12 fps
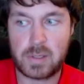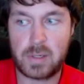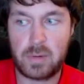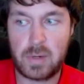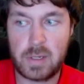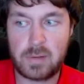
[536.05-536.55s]

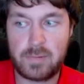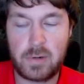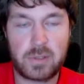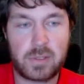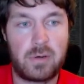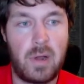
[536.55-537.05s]
So in this
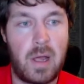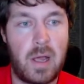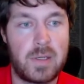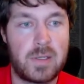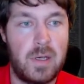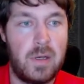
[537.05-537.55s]
first
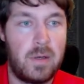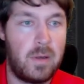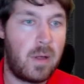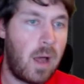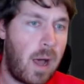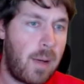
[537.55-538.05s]
cross,
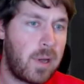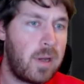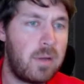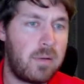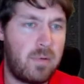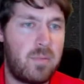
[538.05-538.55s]
I'm going
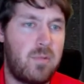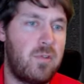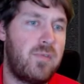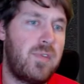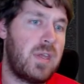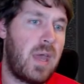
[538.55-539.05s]
to
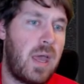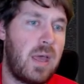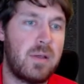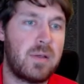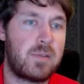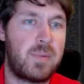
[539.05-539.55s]
remove the
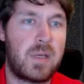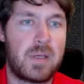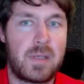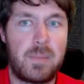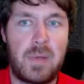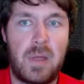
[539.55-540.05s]
L's
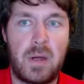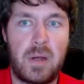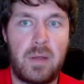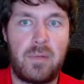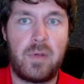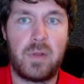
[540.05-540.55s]
because up here,
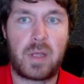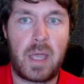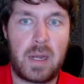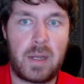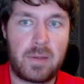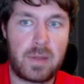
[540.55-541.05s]
if you look
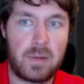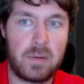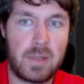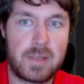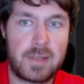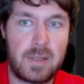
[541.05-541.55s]
at it, so
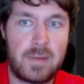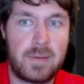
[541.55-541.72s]
his